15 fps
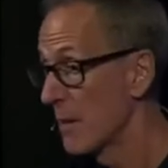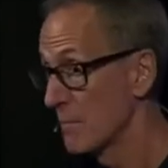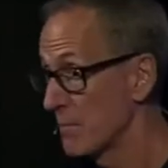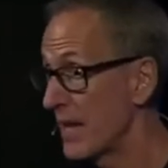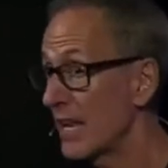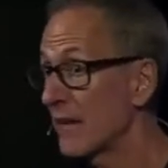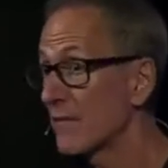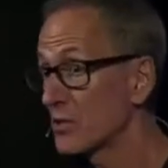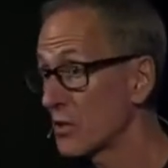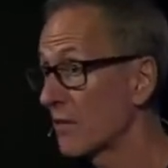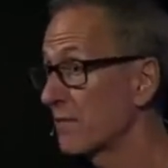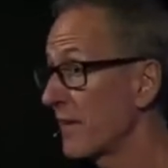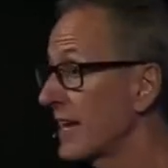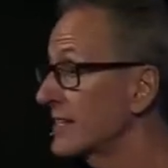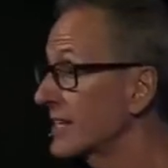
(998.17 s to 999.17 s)
many of us are
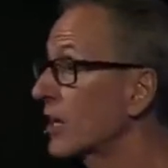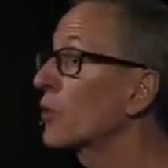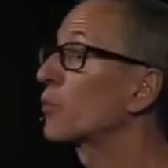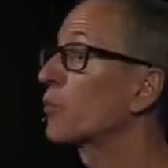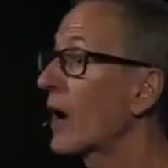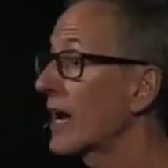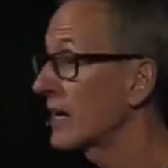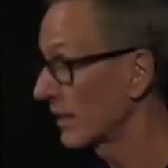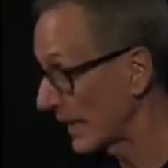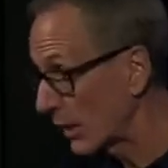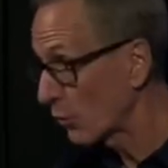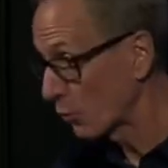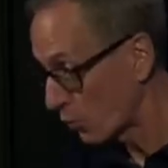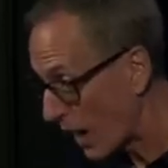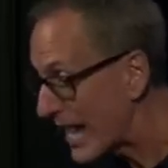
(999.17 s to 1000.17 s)
facing
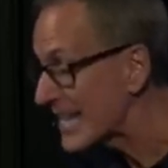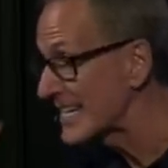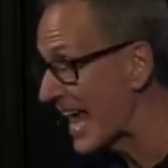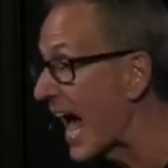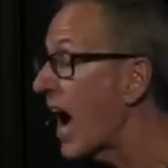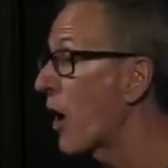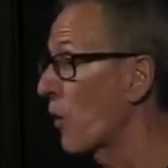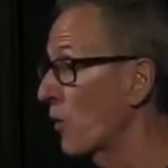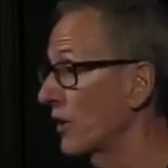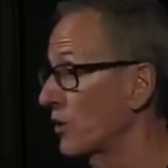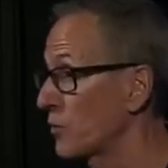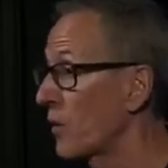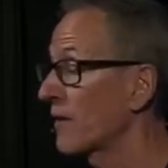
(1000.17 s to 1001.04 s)
right now. You